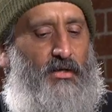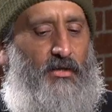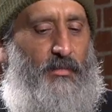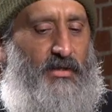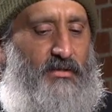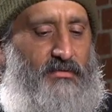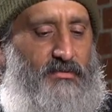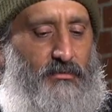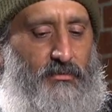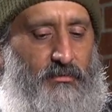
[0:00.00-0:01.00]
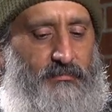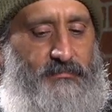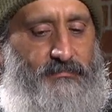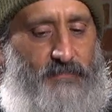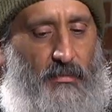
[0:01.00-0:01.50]
coming
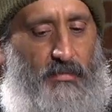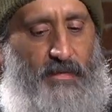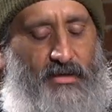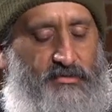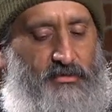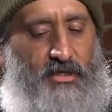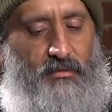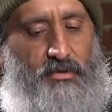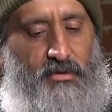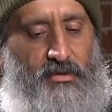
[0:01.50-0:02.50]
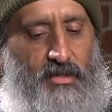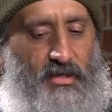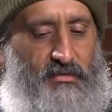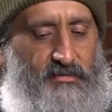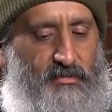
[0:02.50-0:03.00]
back to your neighborhood
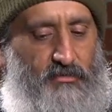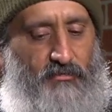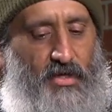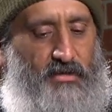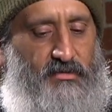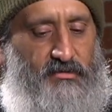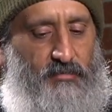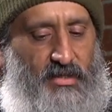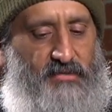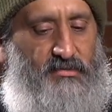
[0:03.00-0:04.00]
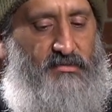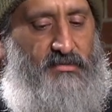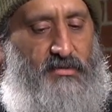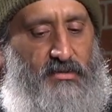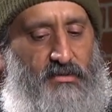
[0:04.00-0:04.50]
and seeing you finding these places
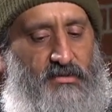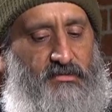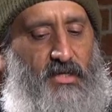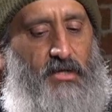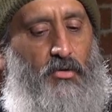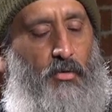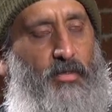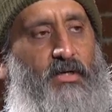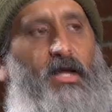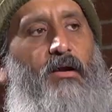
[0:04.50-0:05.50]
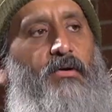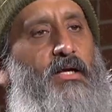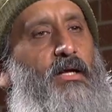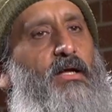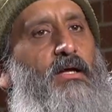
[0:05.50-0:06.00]
and then deciding to open a
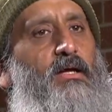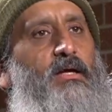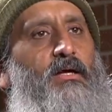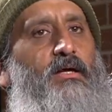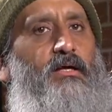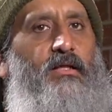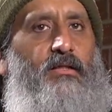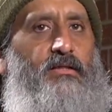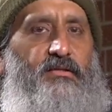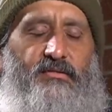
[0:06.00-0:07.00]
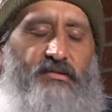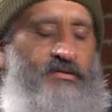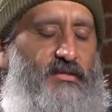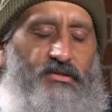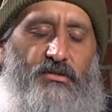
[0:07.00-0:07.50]
gallery, this
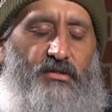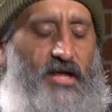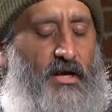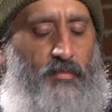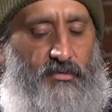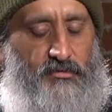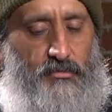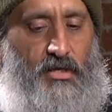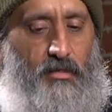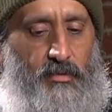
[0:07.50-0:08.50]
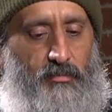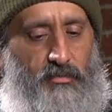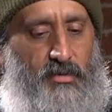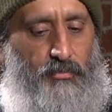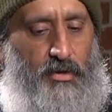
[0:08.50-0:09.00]
is an issue that happens to a lot of
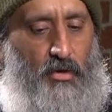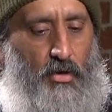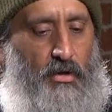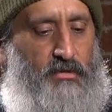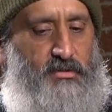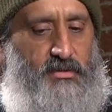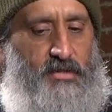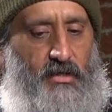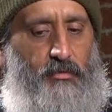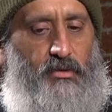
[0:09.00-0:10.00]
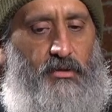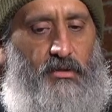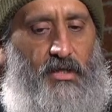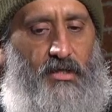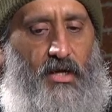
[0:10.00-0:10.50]
people that bring art to the
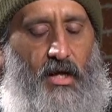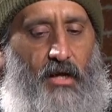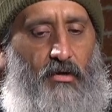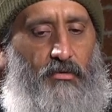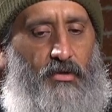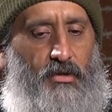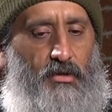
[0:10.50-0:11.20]
neighborhood. Like how